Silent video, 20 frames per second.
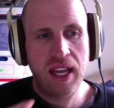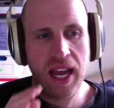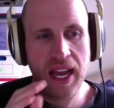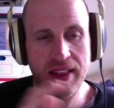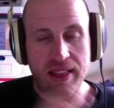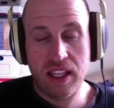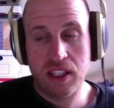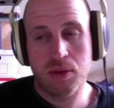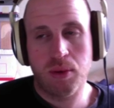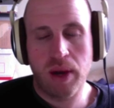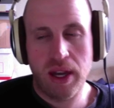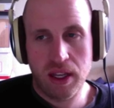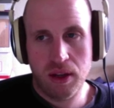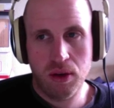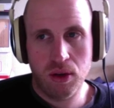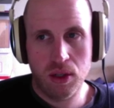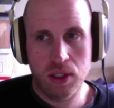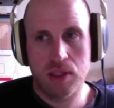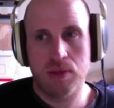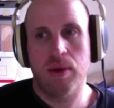And that's why
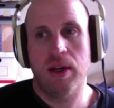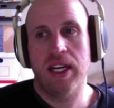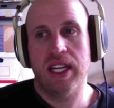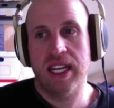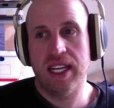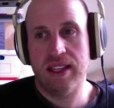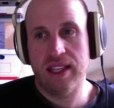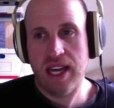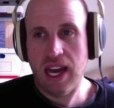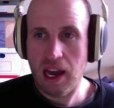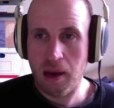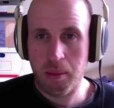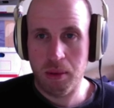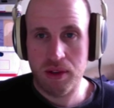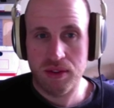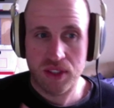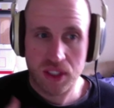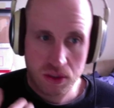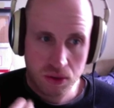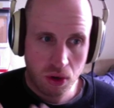you always want to get in the habit
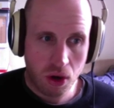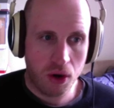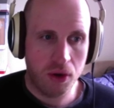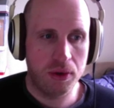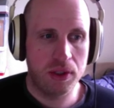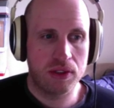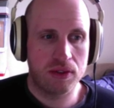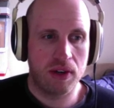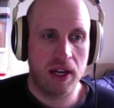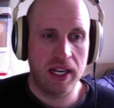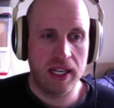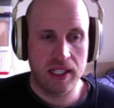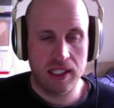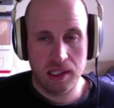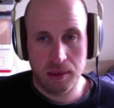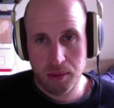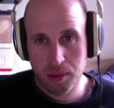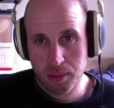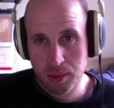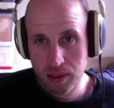of just always writing
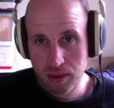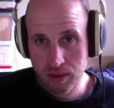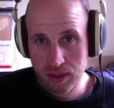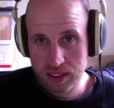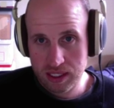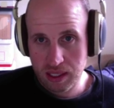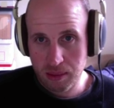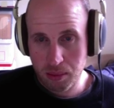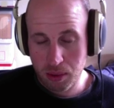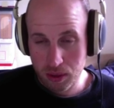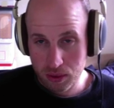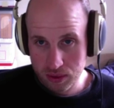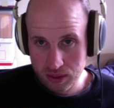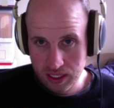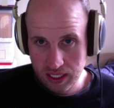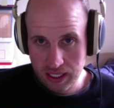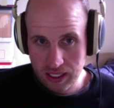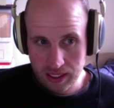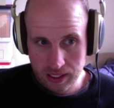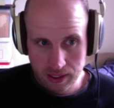WP reset post
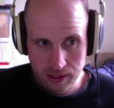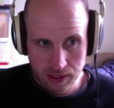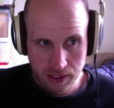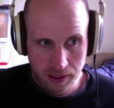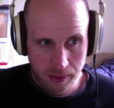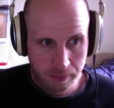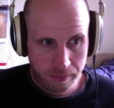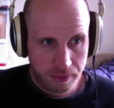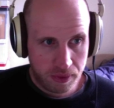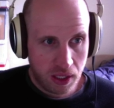data in there.